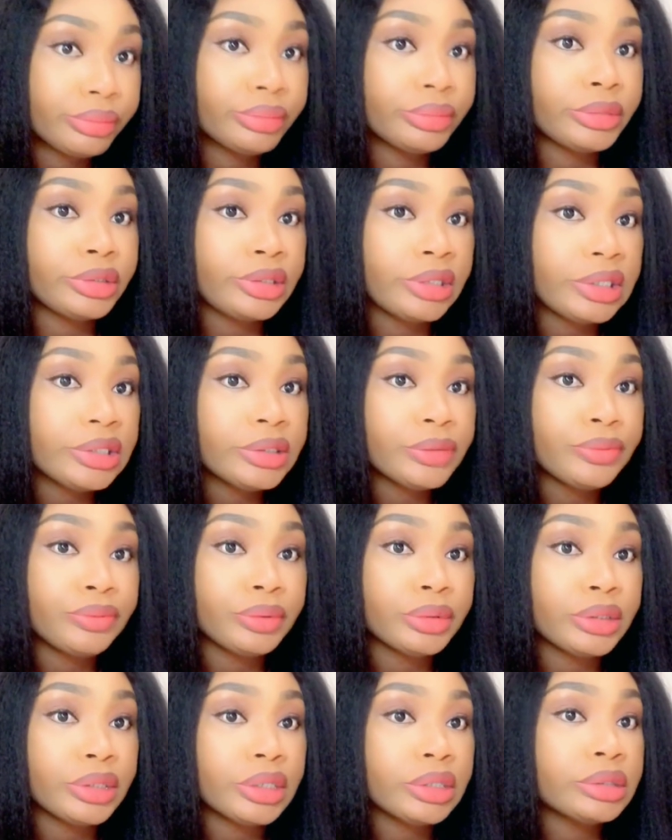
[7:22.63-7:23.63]

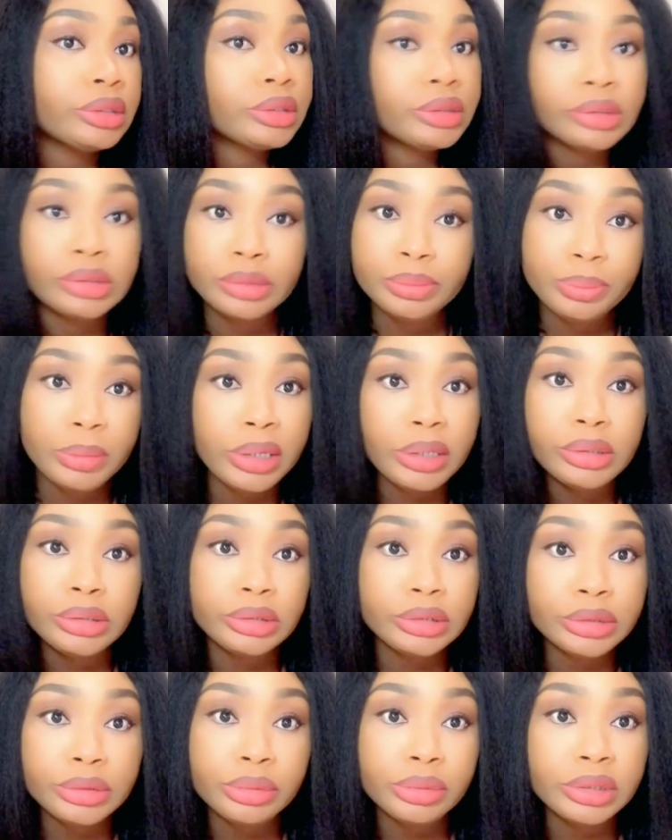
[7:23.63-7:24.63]
certificate, the main
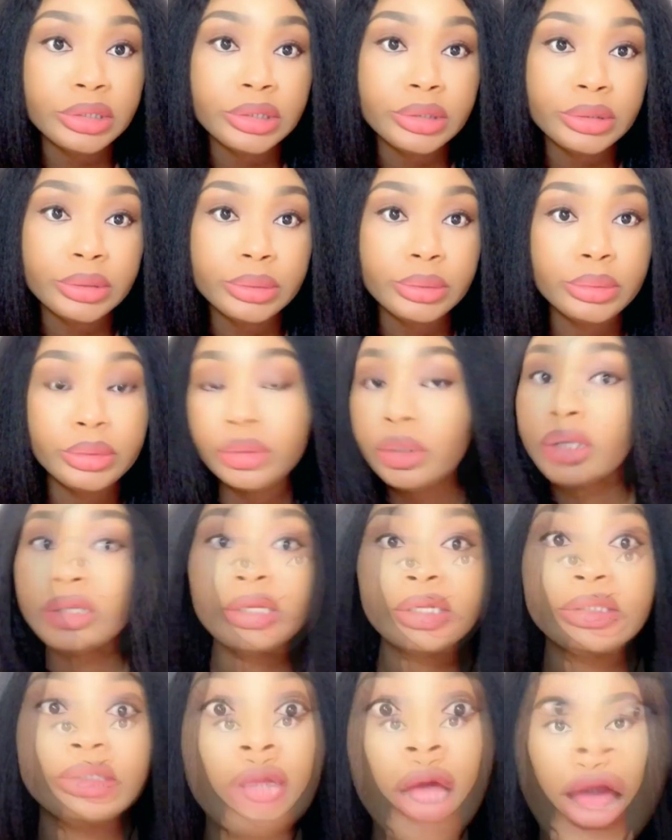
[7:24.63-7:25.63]
degree. You
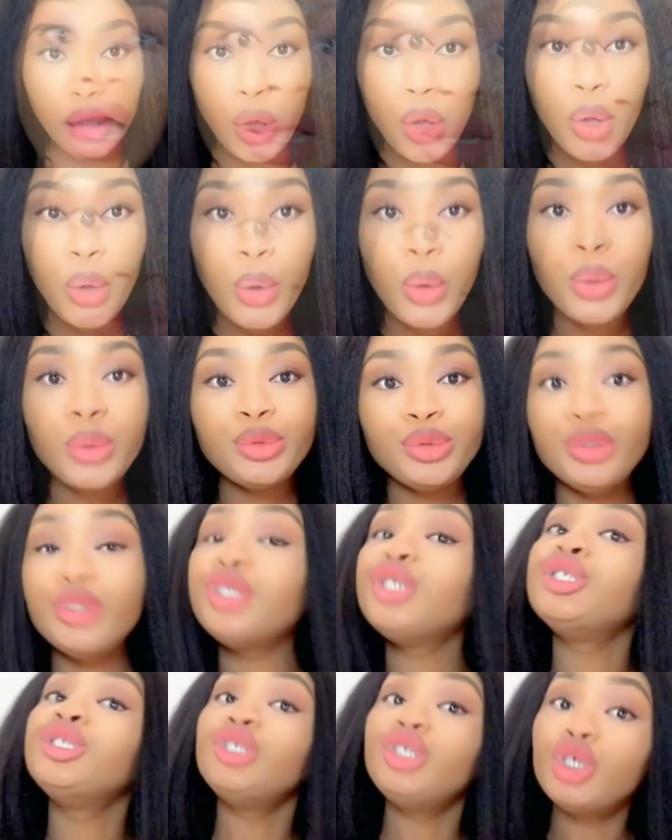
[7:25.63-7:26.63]
understand? So do
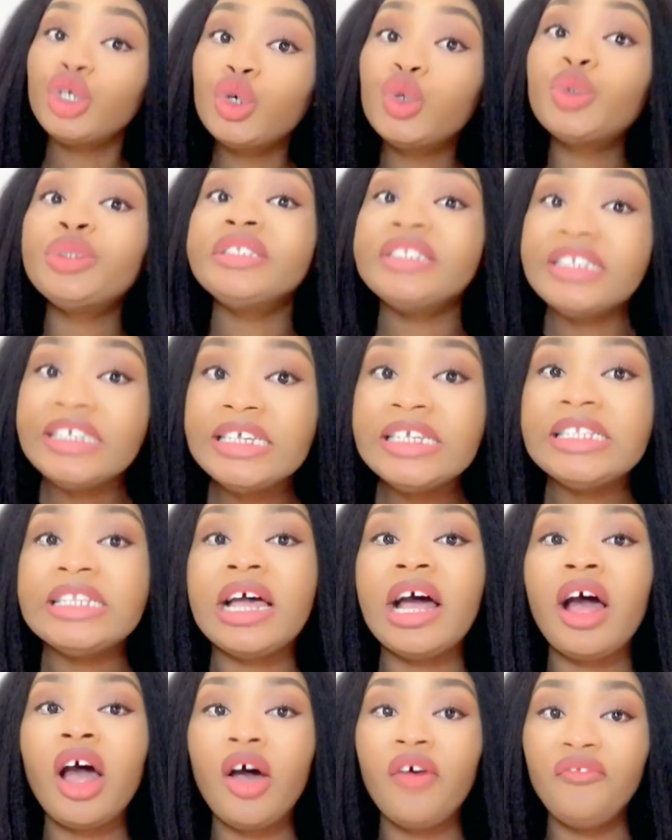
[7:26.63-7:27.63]
you need
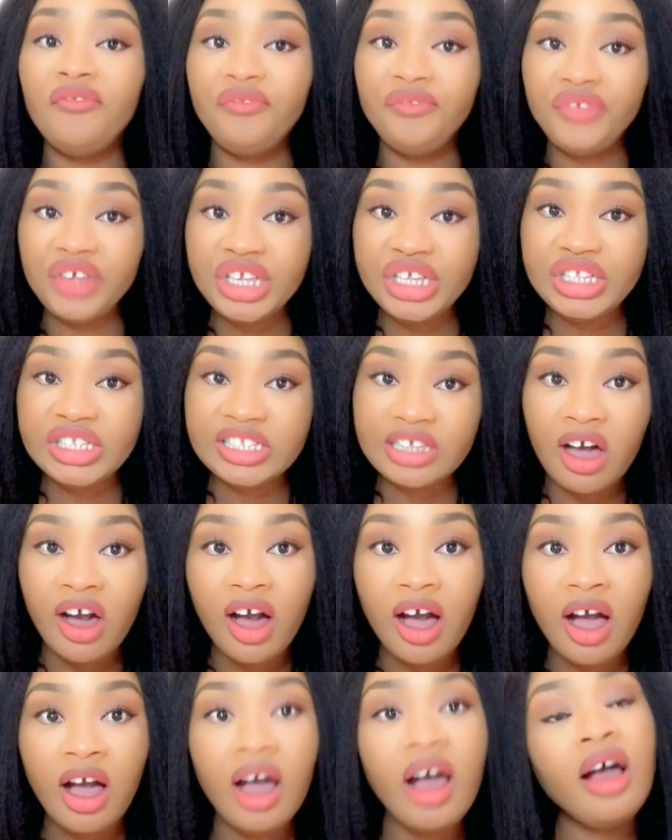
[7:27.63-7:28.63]
a
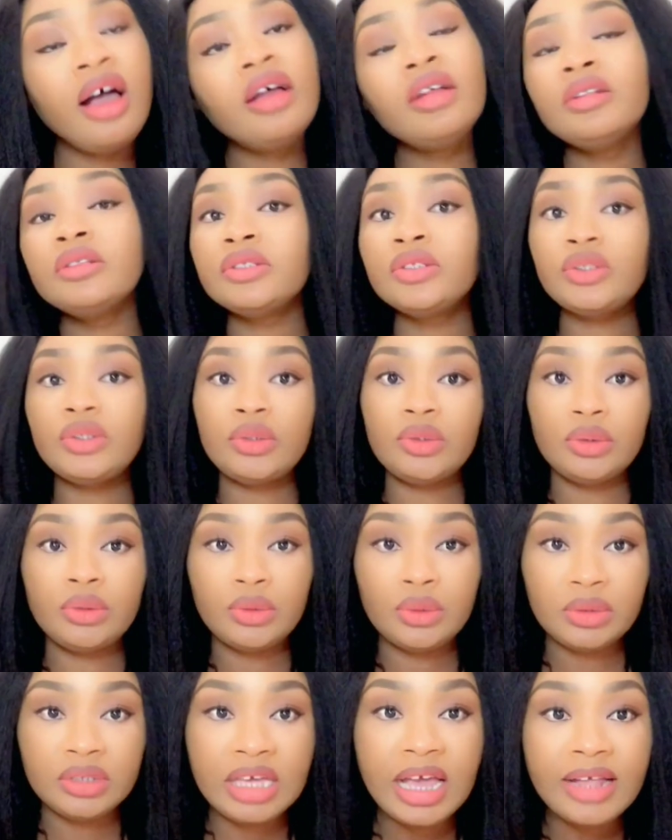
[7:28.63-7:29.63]
visa
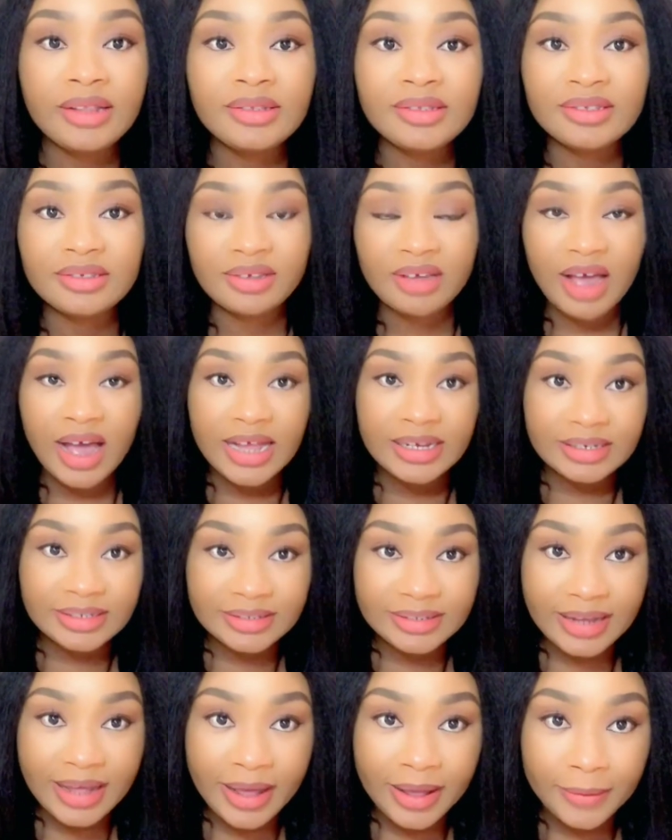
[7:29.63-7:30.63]
to get to
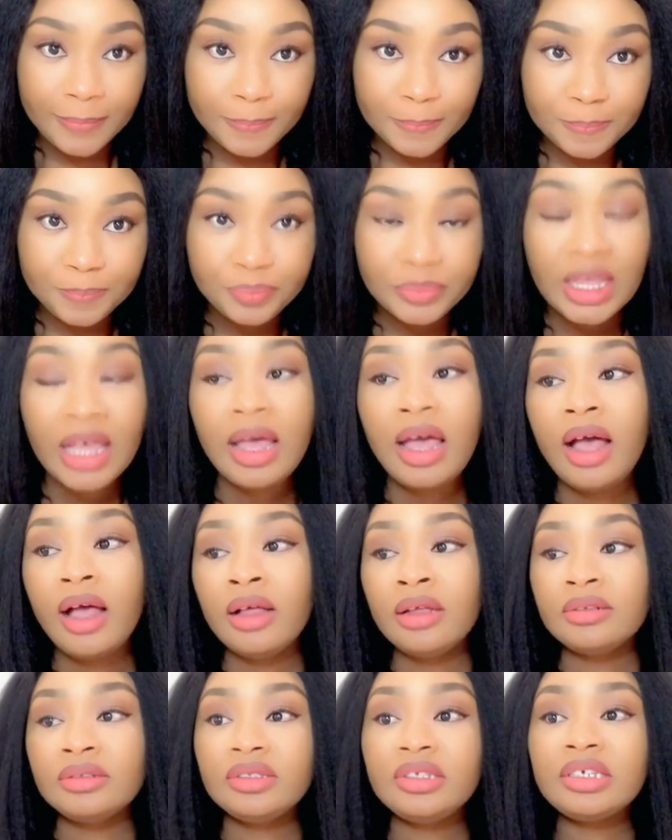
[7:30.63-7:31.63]
Canada?
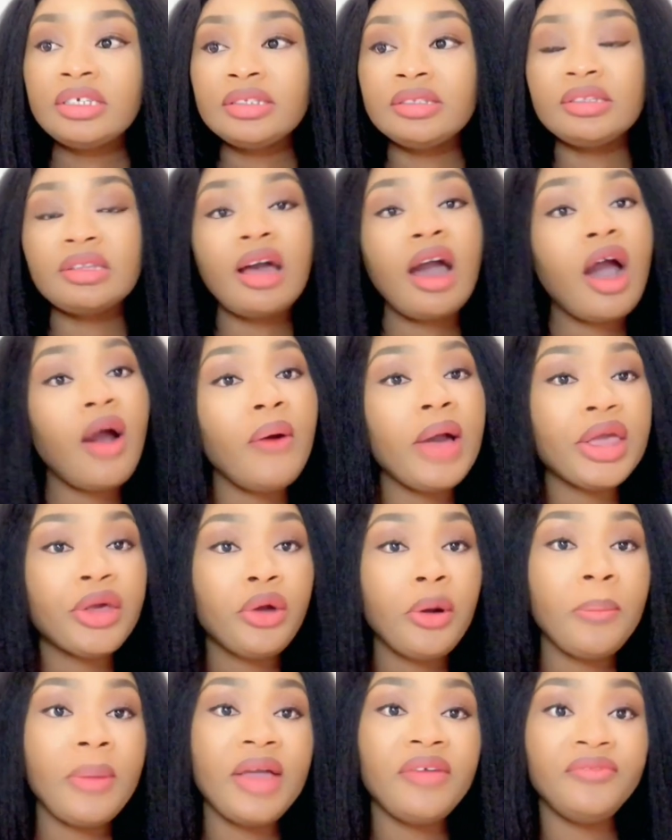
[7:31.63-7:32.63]
This, how I
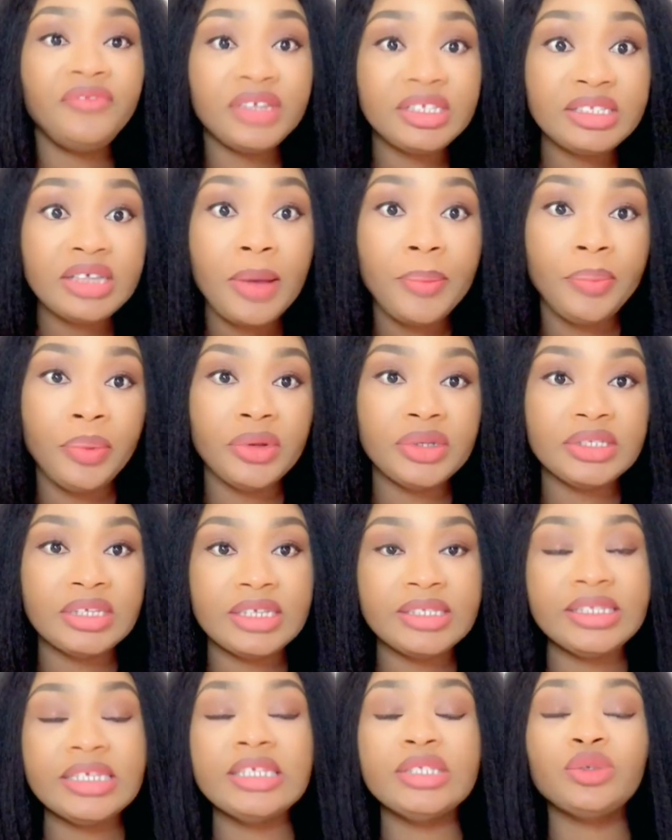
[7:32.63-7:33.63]
got my visa
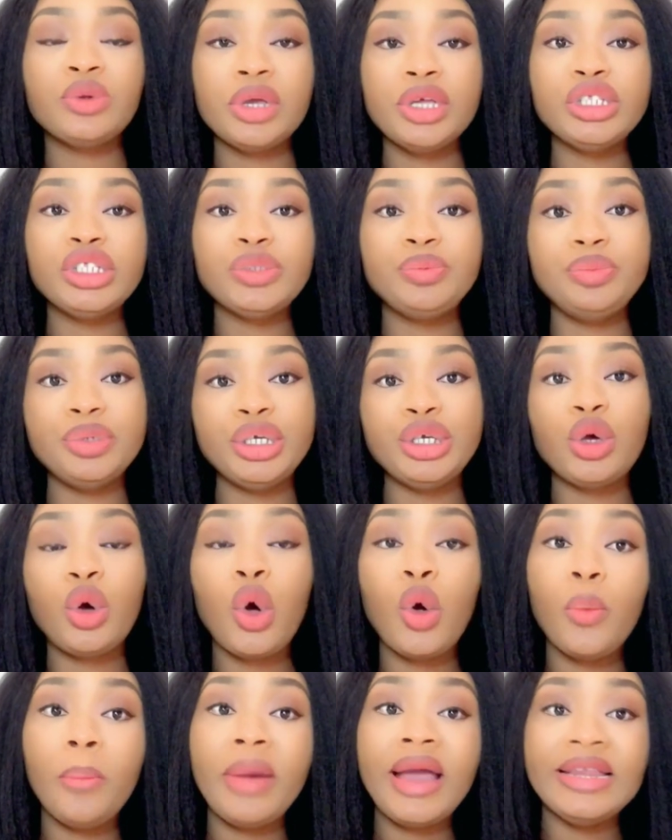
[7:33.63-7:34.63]
process, is going to be
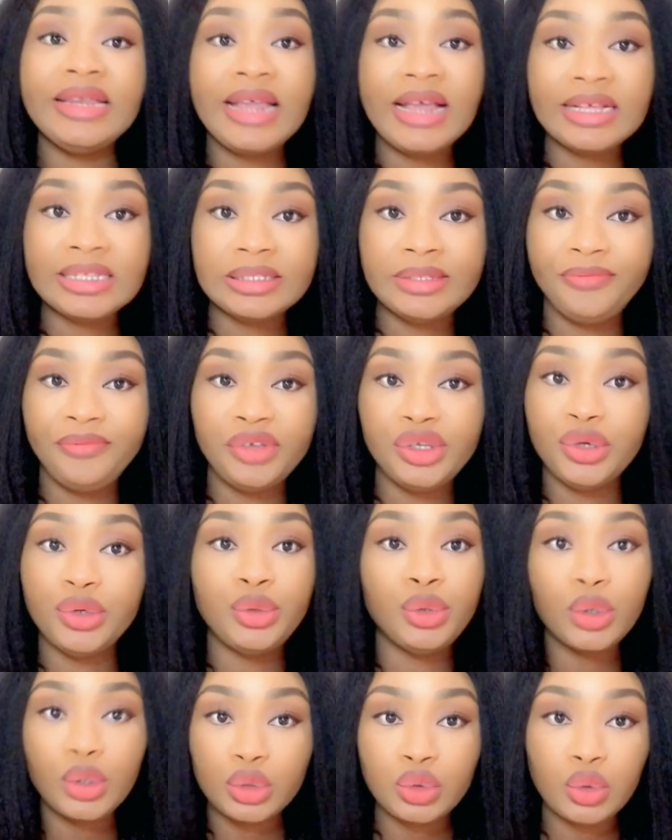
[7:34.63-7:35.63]
on my next video,
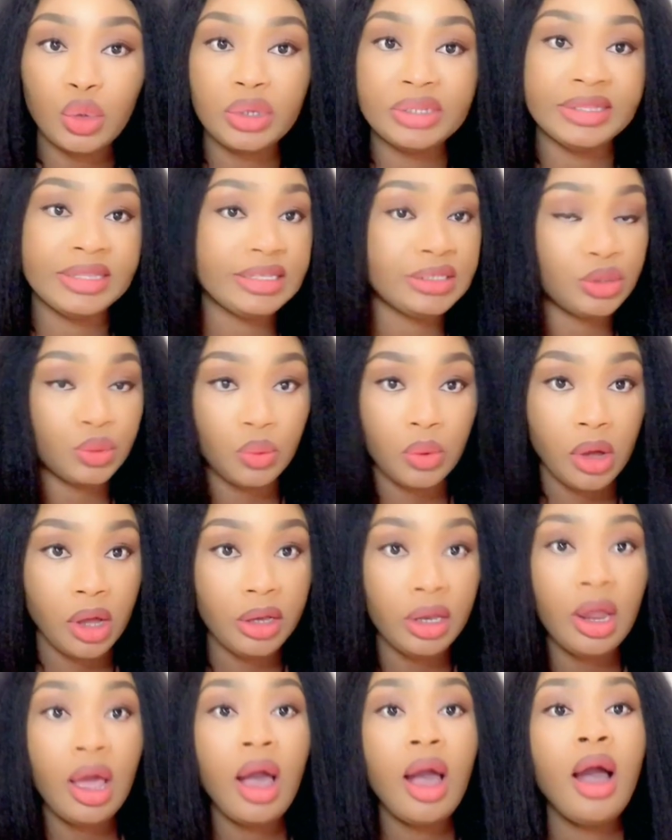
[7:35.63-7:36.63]
not on this one.
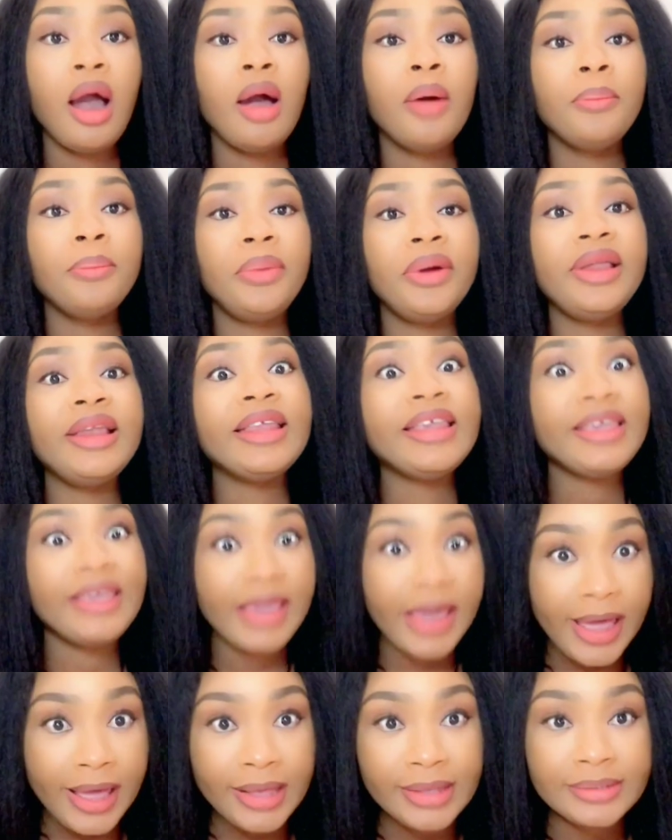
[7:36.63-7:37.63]
But
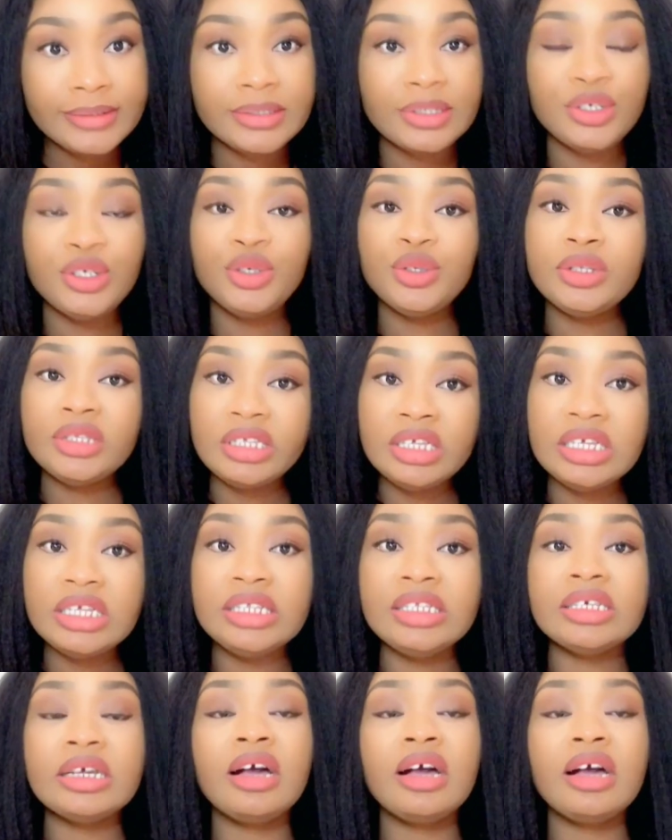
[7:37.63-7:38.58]
yes, you need